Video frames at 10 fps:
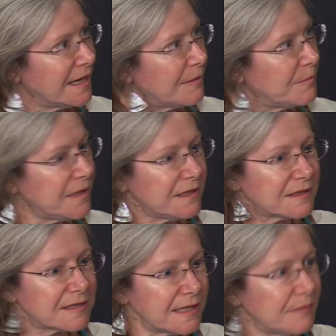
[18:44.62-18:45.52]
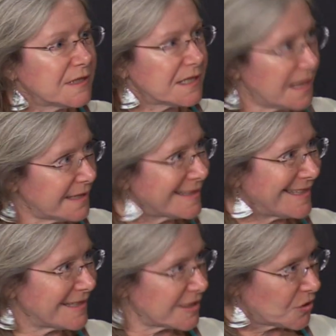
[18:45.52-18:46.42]
be stigmatized
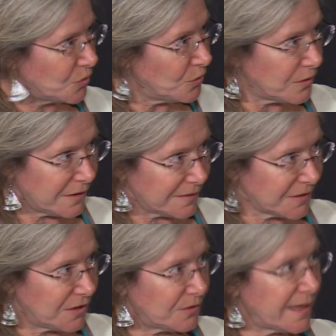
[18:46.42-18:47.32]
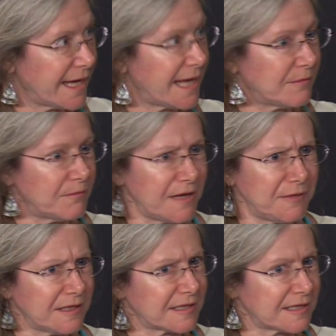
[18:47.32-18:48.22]
at school, and
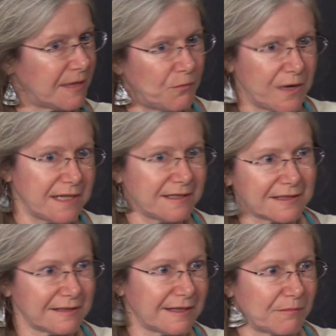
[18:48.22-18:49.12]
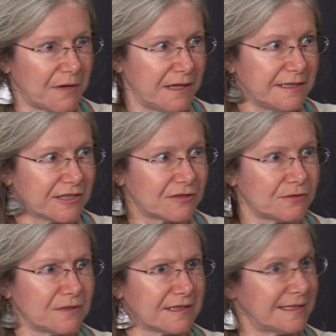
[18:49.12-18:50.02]
maybe in some ways like punished
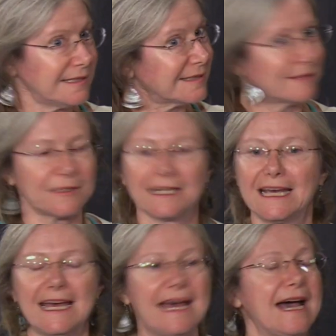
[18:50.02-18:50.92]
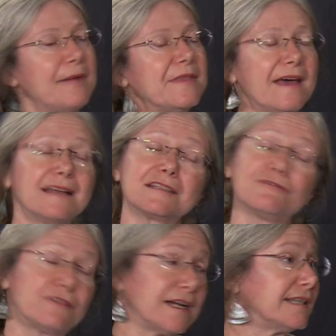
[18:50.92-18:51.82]
through the system? And I mean, that's
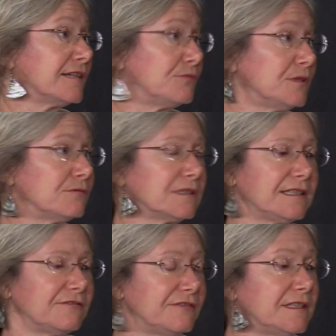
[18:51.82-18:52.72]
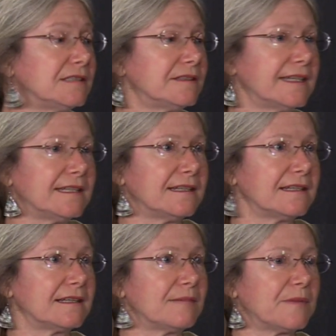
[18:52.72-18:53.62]
frightening. If we really feel that
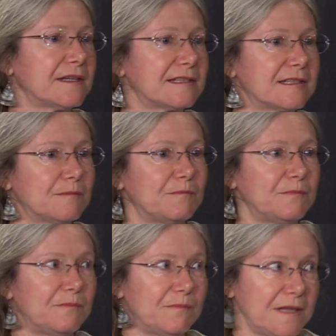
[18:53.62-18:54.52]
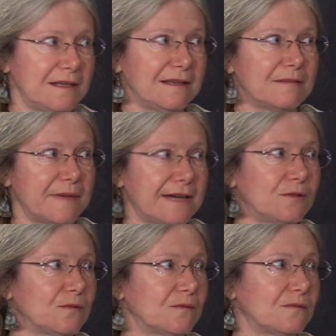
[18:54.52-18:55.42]
by speaking
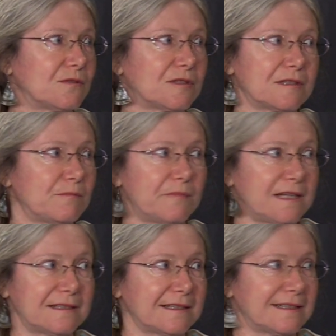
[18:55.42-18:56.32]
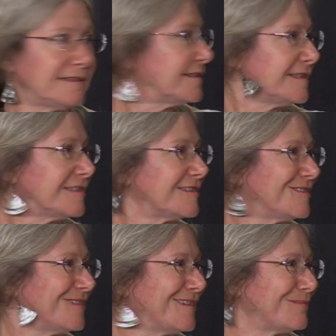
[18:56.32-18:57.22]
about just a basic health
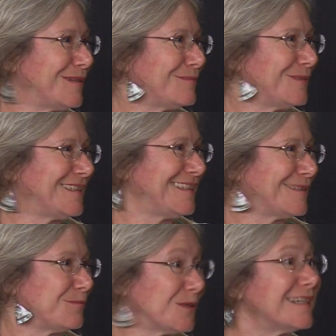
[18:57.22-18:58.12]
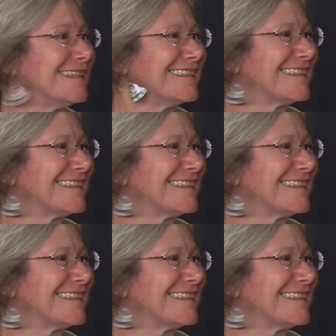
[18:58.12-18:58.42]
issue that people need to breathe